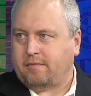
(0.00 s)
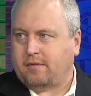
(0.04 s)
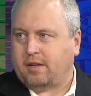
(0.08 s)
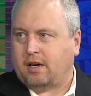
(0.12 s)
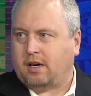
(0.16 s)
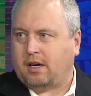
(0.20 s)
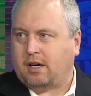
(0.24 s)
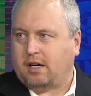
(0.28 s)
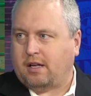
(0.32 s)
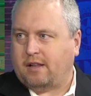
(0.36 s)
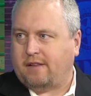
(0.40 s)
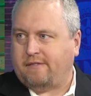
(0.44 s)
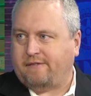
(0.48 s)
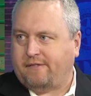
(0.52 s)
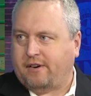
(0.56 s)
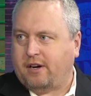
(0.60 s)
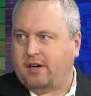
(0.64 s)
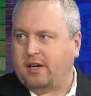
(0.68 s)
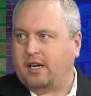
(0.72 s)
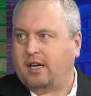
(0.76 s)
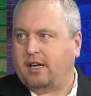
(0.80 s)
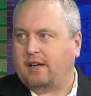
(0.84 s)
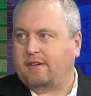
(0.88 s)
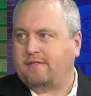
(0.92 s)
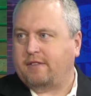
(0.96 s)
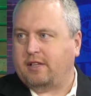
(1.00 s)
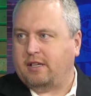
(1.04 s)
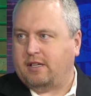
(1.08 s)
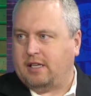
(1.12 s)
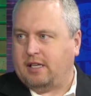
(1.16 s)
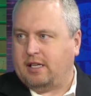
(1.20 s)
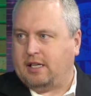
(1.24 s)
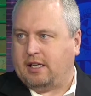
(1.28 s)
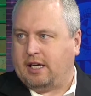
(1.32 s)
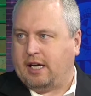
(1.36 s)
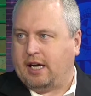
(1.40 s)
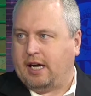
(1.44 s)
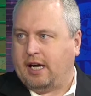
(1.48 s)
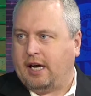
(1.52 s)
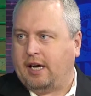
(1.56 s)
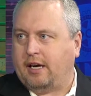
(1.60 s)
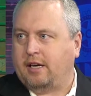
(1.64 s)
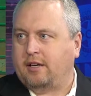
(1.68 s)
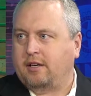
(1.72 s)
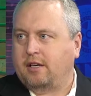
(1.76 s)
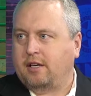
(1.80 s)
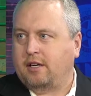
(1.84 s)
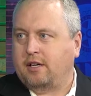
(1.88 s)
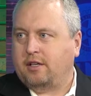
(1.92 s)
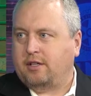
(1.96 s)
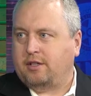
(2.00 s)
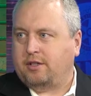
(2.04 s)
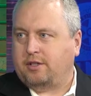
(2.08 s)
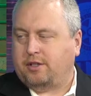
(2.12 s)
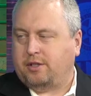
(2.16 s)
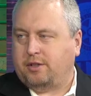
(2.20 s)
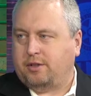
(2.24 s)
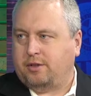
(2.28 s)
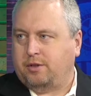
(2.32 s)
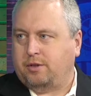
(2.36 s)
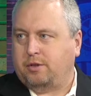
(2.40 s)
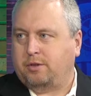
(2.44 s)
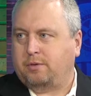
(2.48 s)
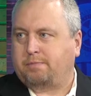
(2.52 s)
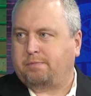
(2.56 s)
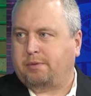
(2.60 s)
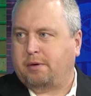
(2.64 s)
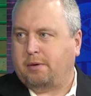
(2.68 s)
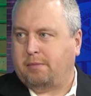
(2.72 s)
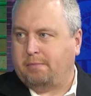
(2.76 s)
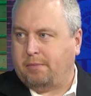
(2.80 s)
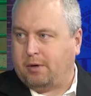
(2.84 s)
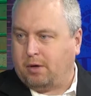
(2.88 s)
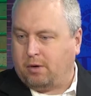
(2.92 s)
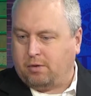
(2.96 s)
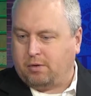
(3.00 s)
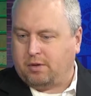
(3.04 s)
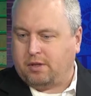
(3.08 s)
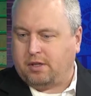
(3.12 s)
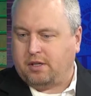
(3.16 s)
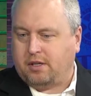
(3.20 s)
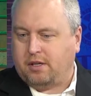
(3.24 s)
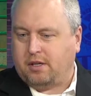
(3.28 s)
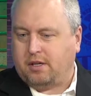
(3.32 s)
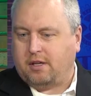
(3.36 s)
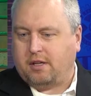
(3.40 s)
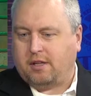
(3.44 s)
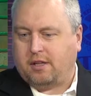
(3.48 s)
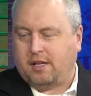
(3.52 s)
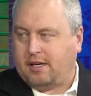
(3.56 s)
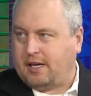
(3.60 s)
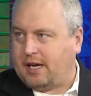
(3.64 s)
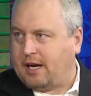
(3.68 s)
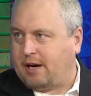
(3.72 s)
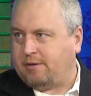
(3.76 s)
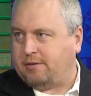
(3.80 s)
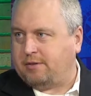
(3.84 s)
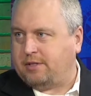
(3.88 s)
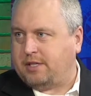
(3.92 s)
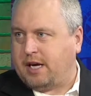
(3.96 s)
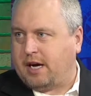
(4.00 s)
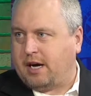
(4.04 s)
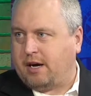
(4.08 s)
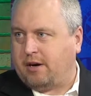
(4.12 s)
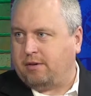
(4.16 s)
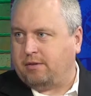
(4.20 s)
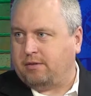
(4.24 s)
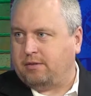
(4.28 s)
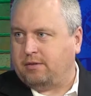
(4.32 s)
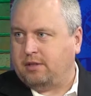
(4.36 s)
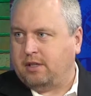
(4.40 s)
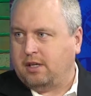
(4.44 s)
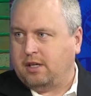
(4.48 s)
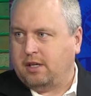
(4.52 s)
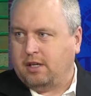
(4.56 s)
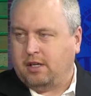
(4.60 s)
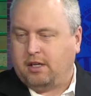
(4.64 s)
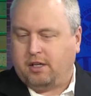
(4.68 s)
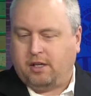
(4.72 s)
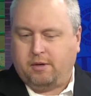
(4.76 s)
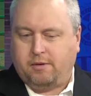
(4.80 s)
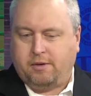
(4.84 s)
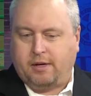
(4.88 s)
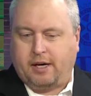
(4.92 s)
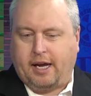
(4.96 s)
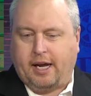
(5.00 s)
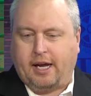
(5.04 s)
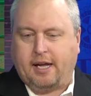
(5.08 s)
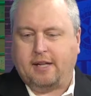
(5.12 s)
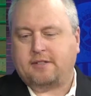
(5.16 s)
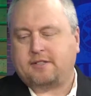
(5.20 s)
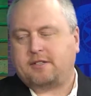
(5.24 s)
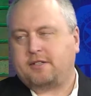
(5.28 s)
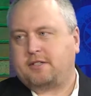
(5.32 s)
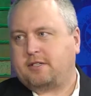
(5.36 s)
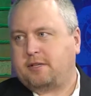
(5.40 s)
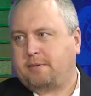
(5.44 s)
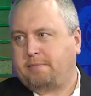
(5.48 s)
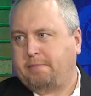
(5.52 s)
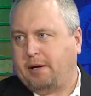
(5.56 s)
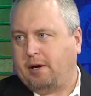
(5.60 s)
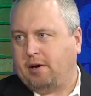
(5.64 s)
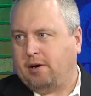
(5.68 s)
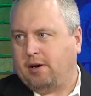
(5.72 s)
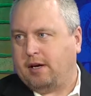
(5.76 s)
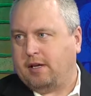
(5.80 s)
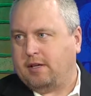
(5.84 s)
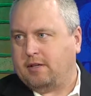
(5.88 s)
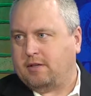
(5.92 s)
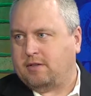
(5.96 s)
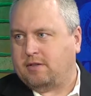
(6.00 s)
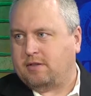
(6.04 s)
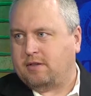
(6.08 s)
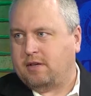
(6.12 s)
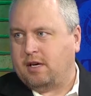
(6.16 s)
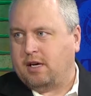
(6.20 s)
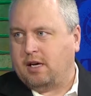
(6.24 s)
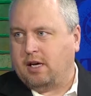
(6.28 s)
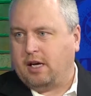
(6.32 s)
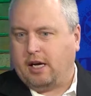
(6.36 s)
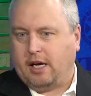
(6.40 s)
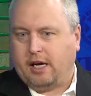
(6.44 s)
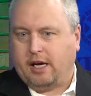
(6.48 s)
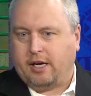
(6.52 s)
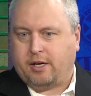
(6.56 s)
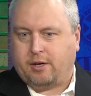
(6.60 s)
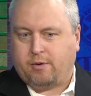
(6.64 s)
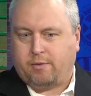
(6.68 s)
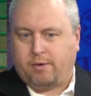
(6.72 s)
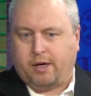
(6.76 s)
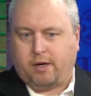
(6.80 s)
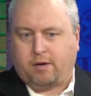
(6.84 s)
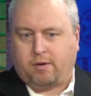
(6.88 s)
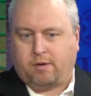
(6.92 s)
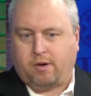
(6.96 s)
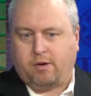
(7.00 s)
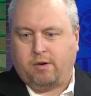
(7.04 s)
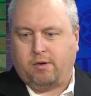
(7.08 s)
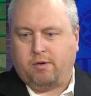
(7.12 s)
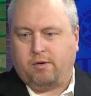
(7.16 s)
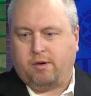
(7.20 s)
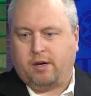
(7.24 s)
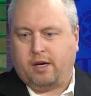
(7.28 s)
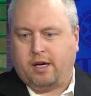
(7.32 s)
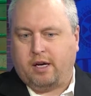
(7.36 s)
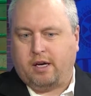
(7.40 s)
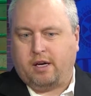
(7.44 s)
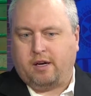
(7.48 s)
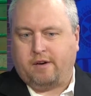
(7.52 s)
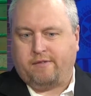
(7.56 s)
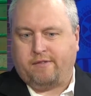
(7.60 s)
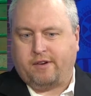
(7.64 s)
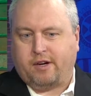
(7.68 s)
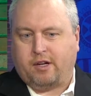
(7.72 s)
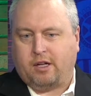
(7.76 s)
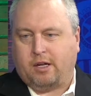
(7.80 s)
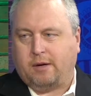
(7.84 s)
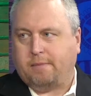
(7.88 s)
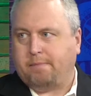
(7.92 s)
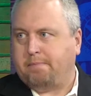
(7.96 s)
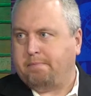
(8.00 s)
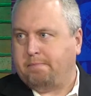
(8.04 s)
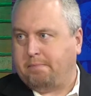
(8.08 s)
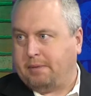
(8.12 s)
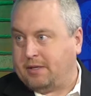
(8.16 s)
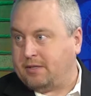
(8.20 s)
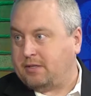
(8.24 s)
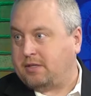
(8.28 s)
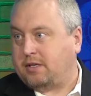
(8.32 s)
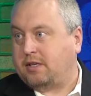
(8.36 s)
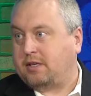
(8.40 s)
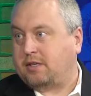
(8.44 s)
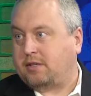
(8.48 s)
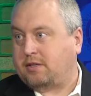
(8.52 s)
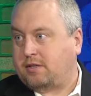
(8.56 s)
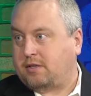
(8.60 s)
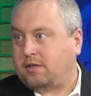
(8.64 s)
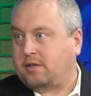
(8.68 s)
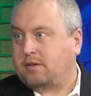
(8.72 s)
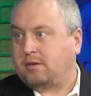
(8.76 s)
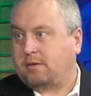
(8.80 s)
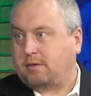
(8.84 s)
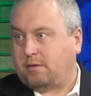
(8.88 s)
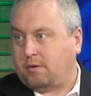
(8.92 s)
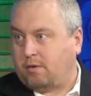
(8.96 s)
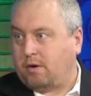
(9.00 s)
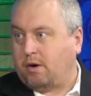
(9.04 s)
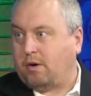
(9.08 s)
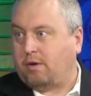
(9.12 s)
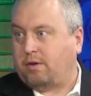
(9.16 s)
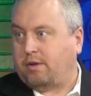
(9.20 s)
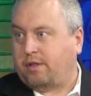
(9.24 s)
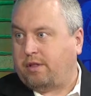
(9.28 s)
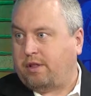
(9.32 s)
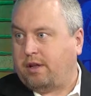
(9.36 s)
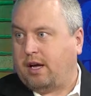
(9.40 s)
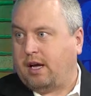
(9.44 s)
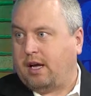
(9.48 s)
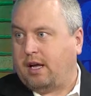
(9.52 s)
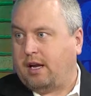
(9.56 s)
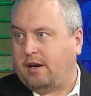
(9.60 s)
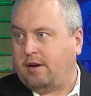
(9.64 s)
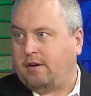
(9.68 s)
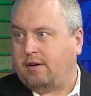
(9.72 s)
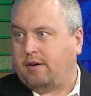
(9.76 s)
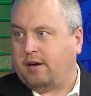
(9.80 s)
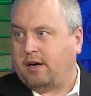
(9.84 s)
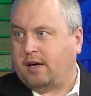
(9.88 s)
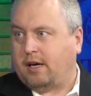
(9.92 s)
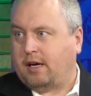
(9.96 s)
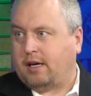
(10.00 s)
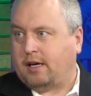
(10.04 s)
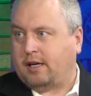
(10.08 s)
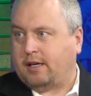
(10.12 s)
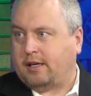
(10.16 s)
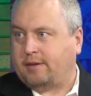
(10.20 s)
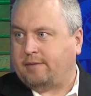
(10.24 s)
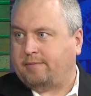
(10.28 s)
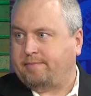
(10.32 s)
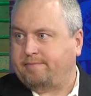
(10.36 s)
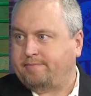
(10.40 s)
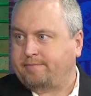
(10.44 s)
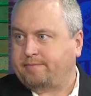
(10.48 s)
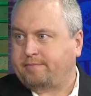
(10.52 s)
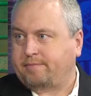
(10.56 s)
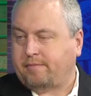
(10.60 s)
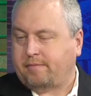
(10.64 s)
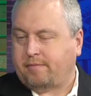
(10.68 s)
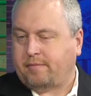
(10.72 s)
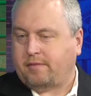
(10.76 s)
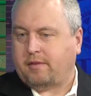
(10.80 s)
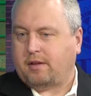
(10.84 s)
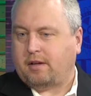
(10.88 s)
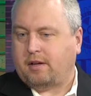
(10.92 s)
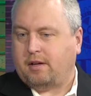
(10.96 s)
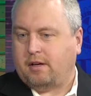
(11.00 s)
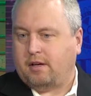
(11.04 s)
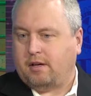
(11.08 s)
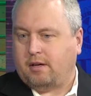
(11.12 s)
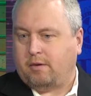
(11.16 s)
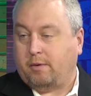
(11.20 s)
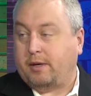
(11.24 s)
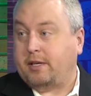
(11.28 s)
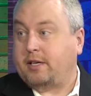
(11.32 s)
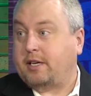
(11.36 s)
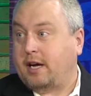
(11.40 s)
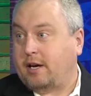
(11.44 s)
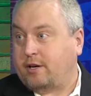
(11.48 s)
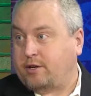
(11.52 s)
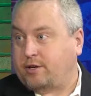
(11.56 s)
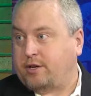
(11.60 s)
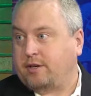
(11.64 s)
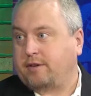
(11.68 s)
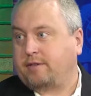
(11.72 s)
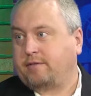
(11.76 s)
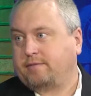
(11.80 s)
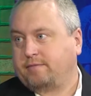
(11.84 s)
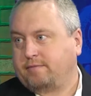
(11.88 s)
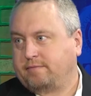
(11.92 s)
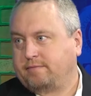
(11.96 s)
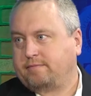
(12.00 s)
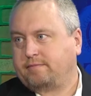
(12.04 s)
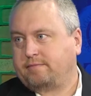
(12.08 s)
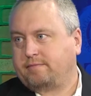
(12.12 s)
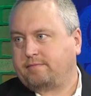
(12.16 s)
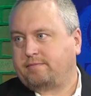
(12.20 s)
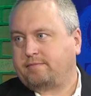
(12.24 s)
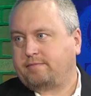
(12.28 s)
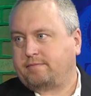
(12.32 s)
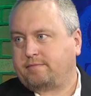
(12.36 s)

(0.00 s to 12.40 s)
uh, the funding of the DDA to promote the downtown, to enhance its appearance, and to recruit and develop business growth and uh, retention. Sure.